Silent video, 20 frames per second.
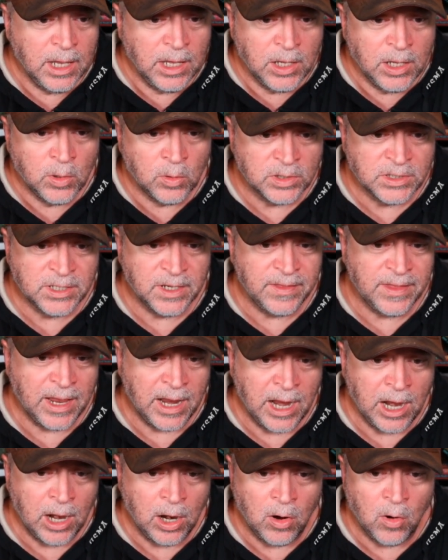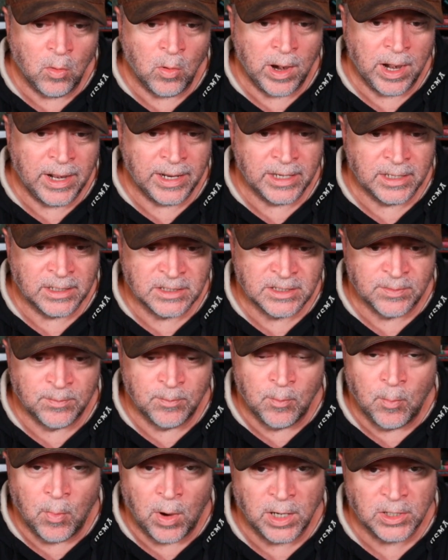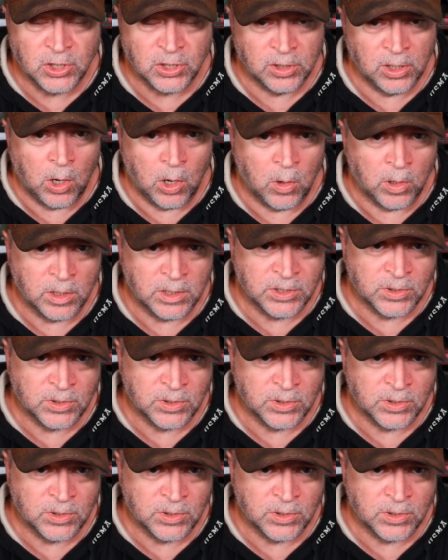you will see the error rating is much lower.